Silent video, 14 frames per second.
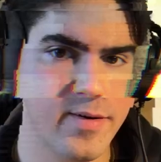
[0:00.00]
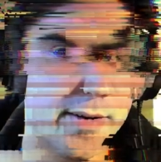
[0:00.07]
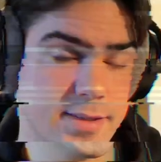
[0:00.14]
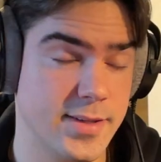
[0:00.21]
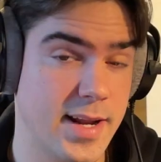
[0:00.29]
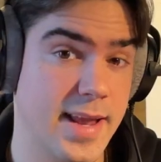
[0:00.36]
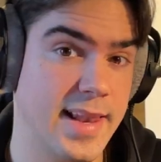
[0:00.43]

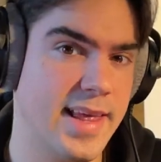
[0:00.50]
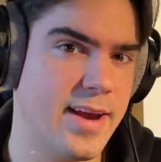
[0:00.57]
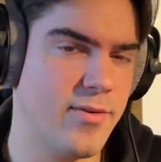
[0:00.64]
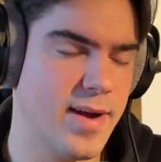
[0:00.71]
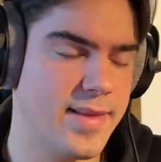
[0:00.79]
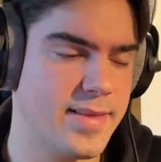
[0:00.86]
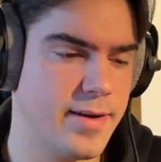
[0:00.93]
So that
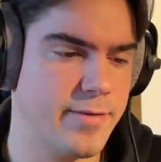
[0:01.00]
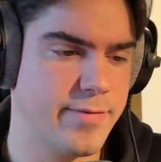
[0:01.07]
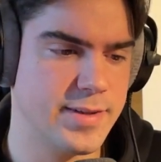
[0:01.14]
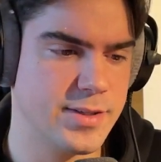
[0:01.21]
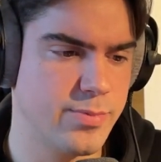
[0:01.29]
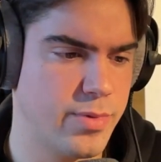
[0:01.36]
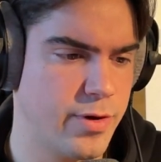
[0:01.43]
layer right there
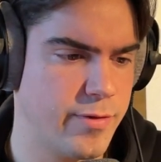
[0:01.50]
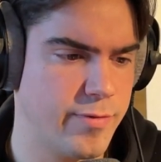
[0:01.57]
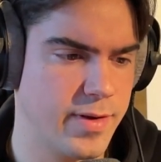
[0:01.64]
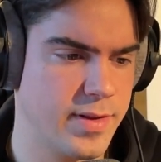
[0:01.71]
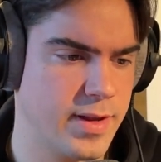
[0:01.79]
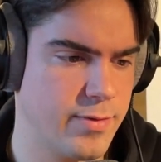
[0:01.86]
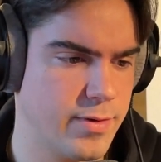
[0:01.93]
fits
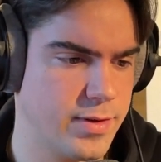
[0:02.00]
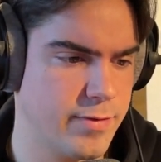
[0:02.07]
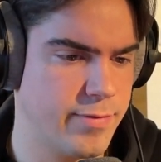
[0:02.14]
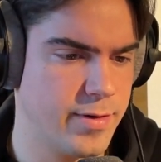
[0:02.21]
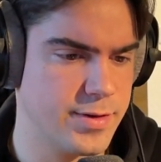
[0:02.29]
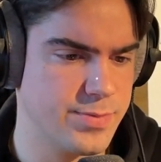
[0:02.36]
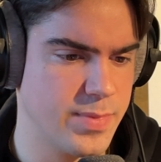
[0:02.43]
perfectly with the
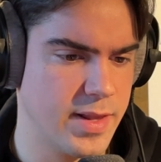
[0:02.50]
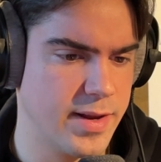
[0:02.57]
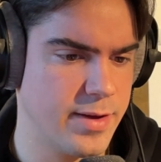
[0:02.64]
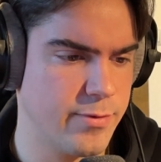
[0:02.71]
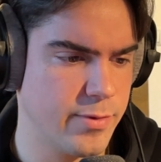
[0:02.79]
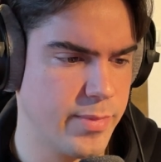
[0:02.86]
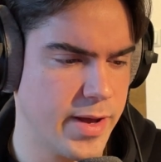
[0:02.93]
first
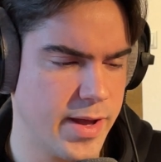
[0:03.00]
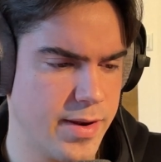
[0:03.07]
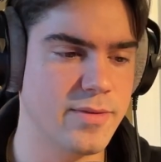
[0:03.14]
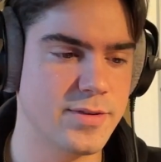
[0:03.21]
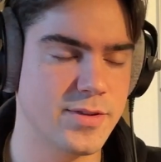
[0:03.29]
melody we made.